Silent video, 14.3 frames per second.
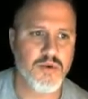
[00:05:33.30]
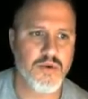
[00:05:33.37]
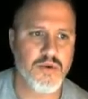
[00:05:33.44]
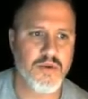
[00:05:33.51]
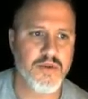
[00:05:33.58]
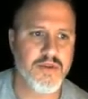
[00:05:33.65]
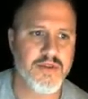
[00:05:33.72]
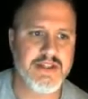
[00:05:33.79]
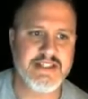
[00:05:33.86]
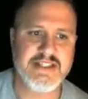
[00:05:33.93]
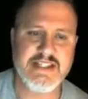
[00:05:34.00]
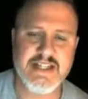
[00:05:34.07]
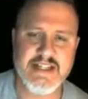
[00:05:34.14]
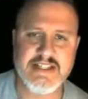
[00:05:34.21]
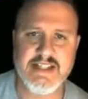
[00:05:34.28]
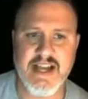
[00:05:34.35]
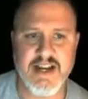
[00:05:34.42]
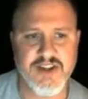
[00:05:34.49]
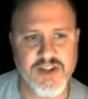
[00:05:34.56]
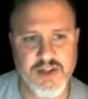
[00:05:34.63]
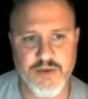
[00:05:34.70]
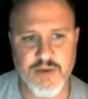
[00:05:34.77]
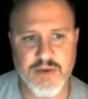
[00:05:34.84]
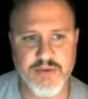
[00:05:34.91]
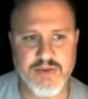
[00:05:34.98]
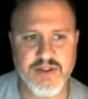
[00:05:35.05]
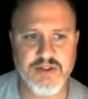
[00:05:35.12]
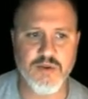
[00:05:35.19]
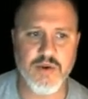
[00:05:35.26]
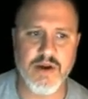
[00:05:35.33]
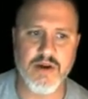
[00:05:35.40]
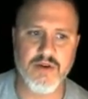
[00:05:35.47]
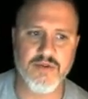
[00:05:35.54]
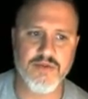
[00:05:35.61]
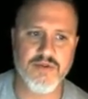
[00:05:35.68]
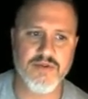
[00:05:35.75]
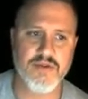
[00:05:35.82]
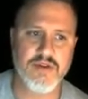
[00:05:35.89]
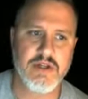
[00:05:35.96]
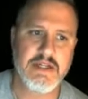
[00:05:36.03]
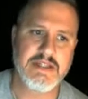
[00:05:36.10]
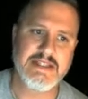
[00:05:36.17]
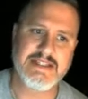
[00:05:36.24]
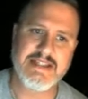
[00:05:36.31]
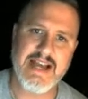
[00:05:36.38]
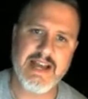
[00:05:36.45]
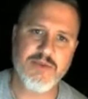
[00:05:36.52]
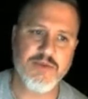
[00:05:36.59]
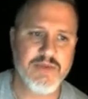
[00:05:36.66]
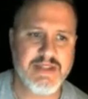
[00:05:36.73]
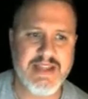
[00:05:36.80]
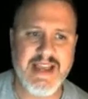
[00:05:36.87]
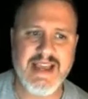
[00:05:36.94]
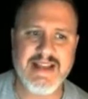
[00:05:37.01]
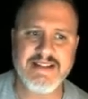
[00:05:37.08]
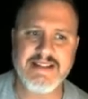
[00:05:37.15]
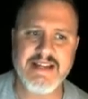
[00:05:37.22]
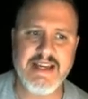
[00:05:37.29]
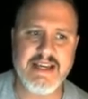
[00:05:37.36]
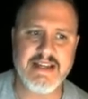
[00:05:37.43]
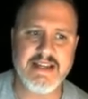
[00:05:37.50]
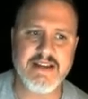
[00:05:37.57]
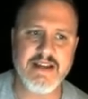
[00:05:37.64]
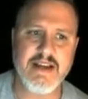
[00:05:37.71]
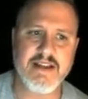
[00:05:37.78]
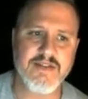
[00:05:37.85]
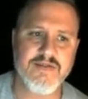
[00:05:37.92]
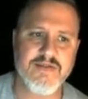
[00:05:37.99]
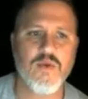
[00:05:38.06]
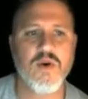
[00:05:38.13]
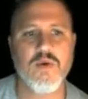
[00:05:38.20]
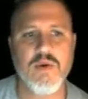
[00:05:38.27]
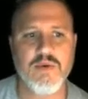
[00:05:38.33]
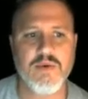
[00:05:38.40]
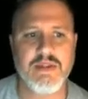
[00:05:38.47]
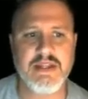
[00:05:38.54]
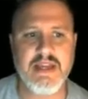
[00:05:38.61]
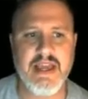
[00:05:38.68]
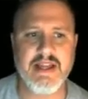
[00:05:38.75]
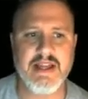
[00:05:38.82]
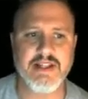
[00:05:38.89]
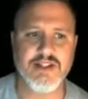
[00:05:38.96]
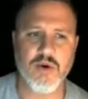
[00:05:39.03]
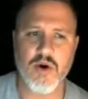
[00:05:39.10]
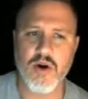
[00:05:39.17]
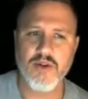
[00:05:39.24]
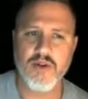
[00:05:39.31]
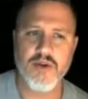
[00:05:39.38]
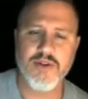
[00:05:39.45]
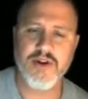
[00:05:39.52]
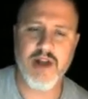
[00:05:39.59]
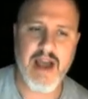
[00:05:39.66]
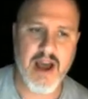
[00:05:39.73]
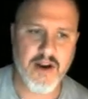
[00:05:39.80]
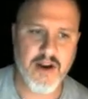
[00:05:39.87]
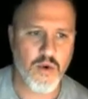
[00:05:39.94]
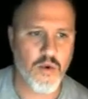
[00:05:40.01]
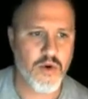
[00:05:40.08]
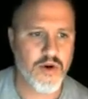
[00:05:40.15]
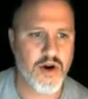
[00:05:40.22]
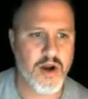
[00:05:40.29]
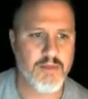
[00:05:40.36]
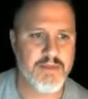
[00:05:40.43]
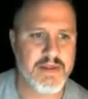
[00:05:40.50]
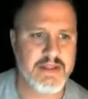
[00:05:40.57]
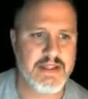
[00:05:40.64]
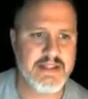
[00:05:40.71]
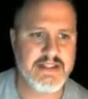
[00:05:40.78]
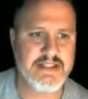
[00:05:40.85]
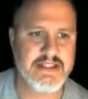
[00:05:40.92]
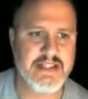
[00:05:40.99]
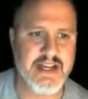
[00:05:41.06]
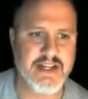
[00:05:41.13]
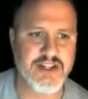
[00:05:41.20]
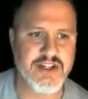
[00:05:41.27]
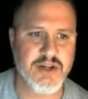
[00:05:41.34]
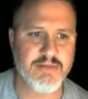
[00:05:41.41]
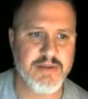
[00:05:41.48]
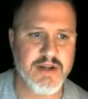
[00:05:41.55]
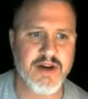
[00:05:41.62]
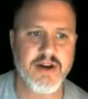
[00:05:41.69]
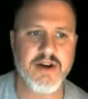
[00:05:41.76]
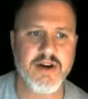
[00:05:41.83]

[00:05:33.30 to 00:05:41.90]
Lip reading: the 6 actually went with the 12, the 9 went with the 18, and the 4 went with the 8. So although they're out of order up in this section up here,